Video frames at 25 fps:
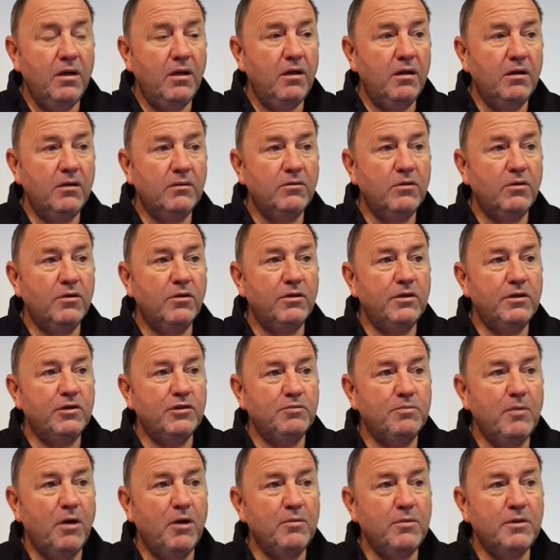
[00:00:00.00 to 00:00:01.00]
Uh, not at
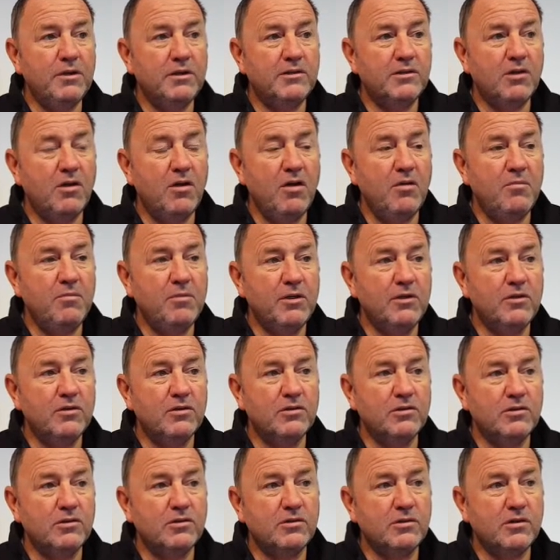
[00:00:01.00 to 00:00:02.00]
this moment in time
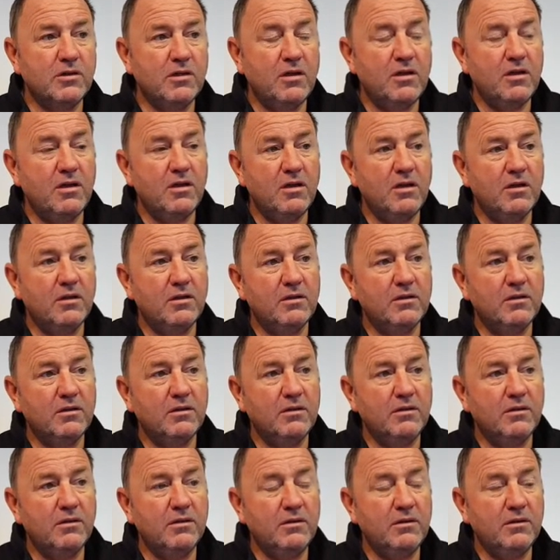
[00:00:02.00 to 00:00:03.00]
because uh,
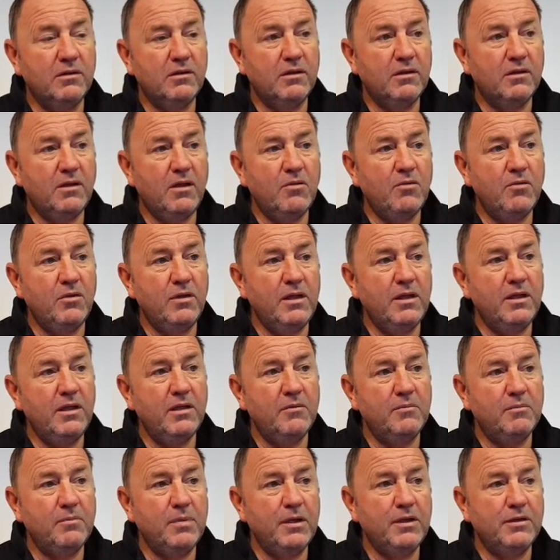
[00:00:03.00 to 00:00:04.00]
they'd only
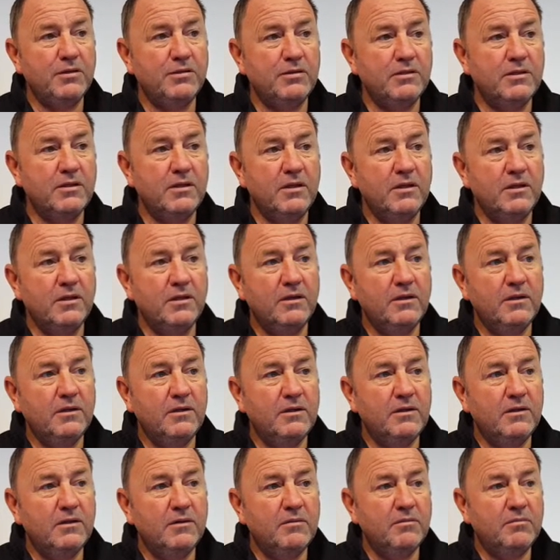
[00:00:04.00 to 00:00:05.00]
at best
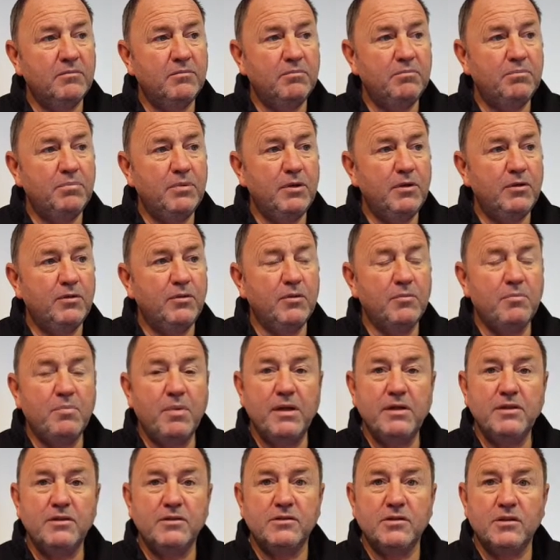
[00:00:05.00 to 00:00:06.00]
be on the
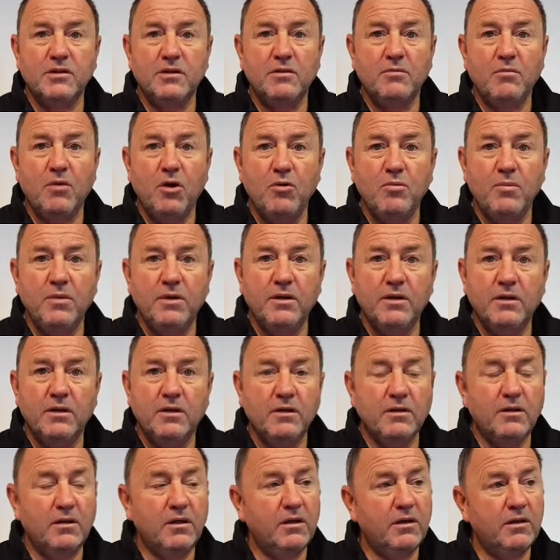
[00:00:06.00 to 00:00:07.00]
bench at the moment,
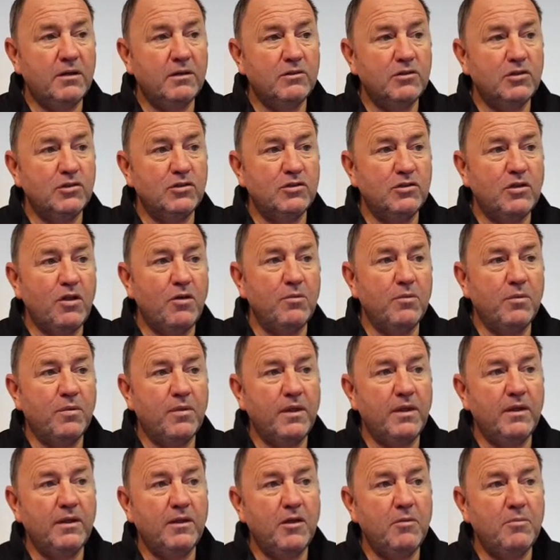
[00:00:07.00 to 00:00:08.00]
and, mm. I, and I just don't
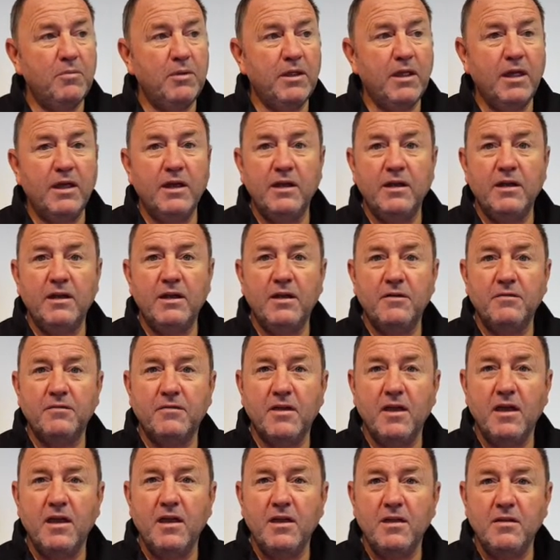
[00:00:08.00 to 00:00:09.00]
think they'll be getting enough
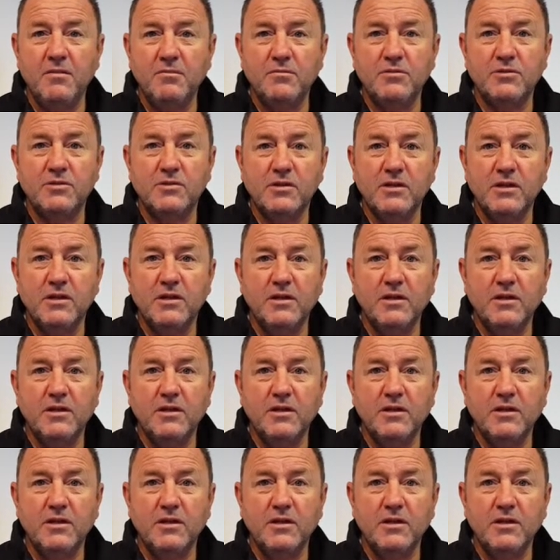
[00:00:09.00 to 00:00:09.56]
games